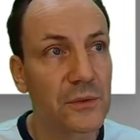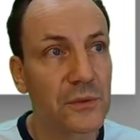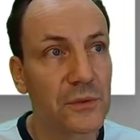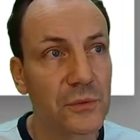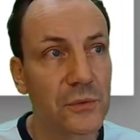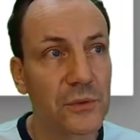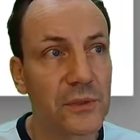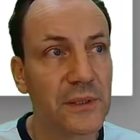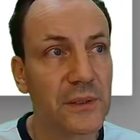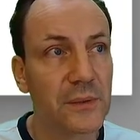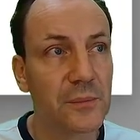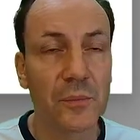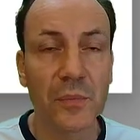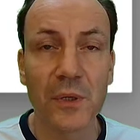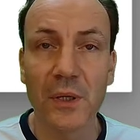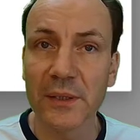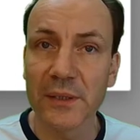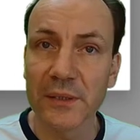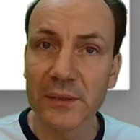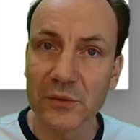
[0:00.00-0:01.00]
the
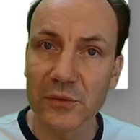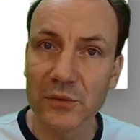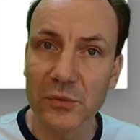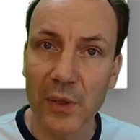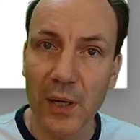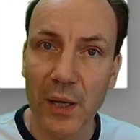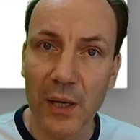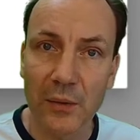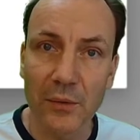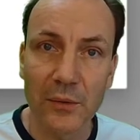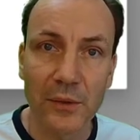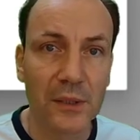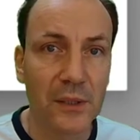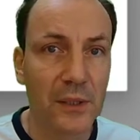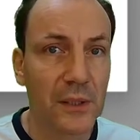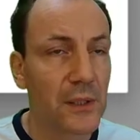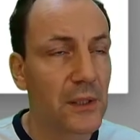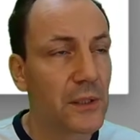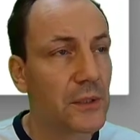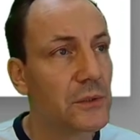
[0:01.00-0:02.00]
plugin, to our
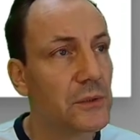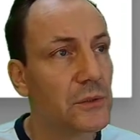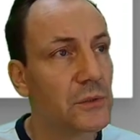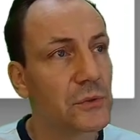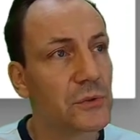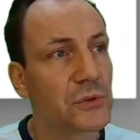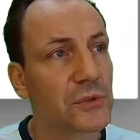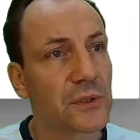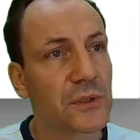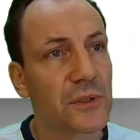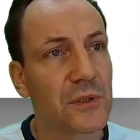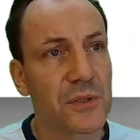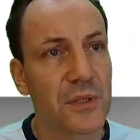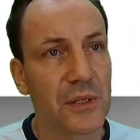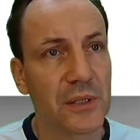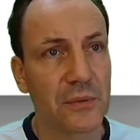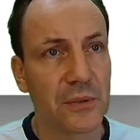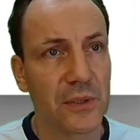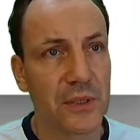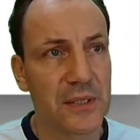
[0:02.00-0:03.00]
user
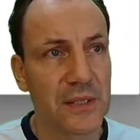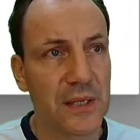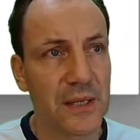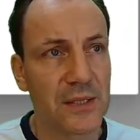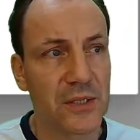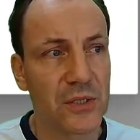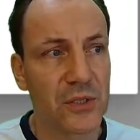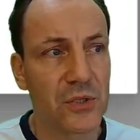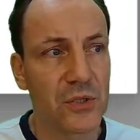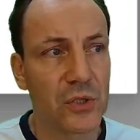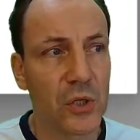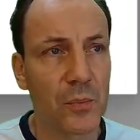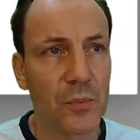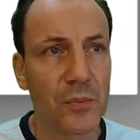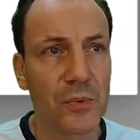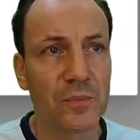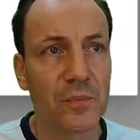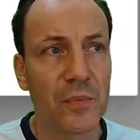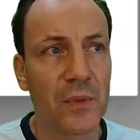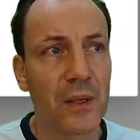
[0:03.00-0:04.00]
synchronization
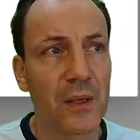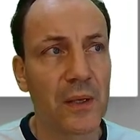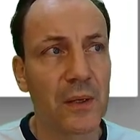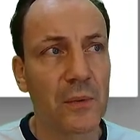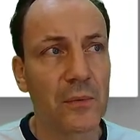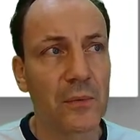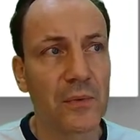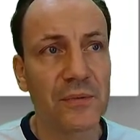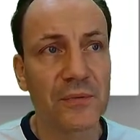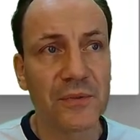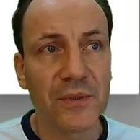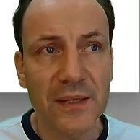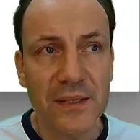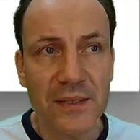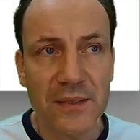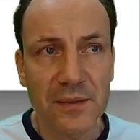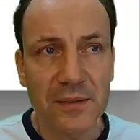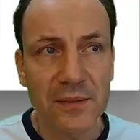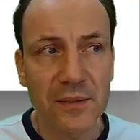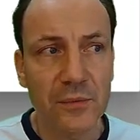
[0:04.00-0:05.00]
job. We've
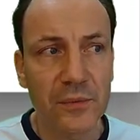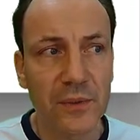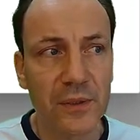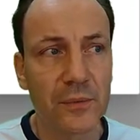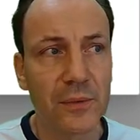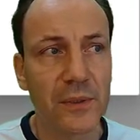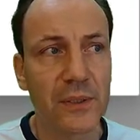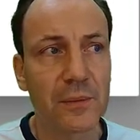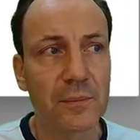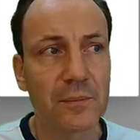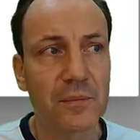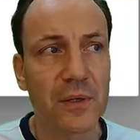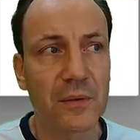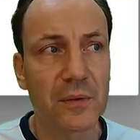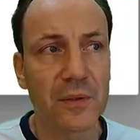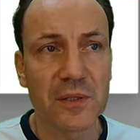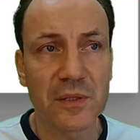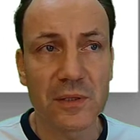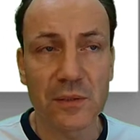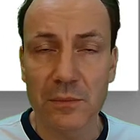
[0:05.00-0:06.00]
tested the query, there
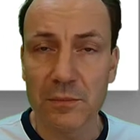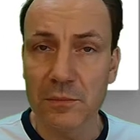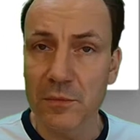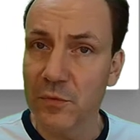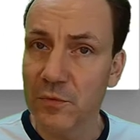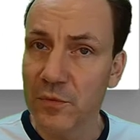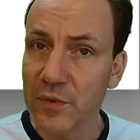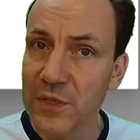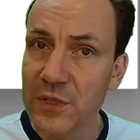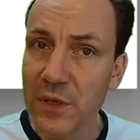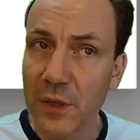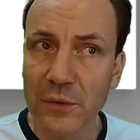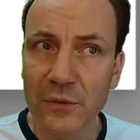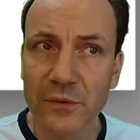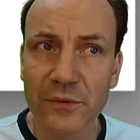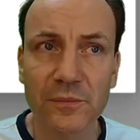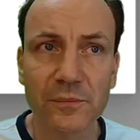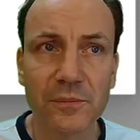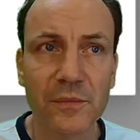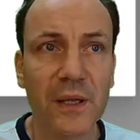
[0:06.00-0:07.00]
is a
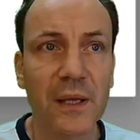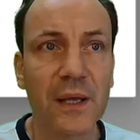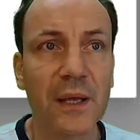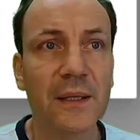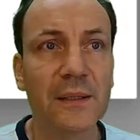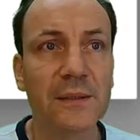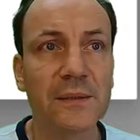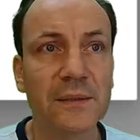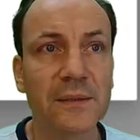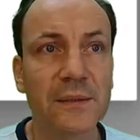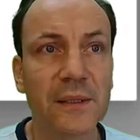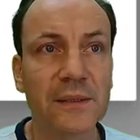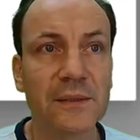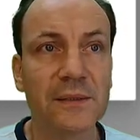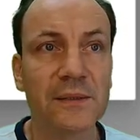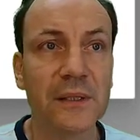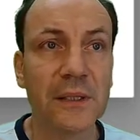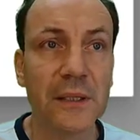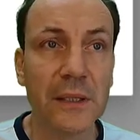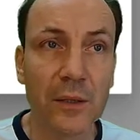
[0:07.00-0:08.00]
result, and that
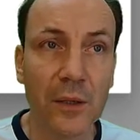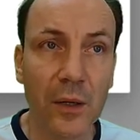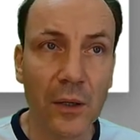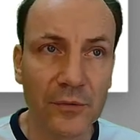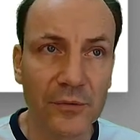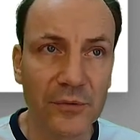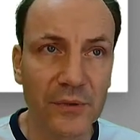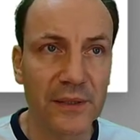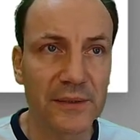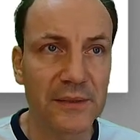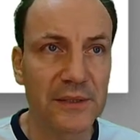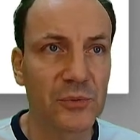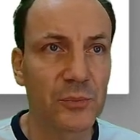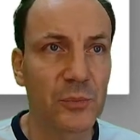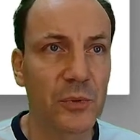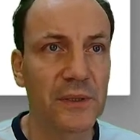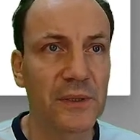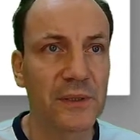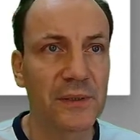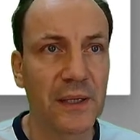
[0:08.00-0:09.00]
is enough at this
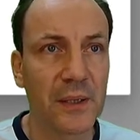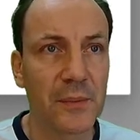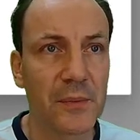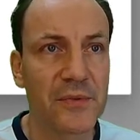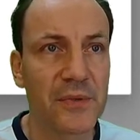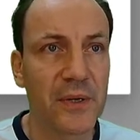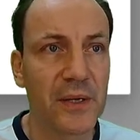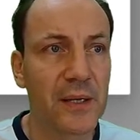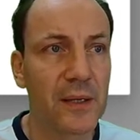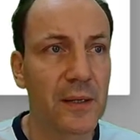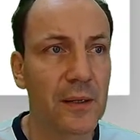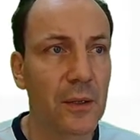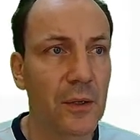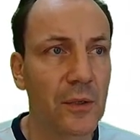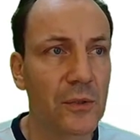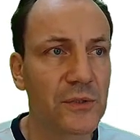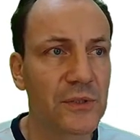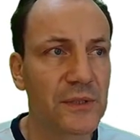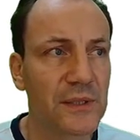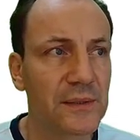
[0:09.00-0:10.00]
point in time. If I
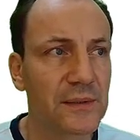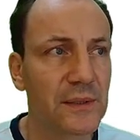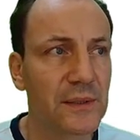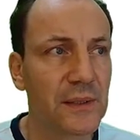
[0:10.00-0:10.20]
close it,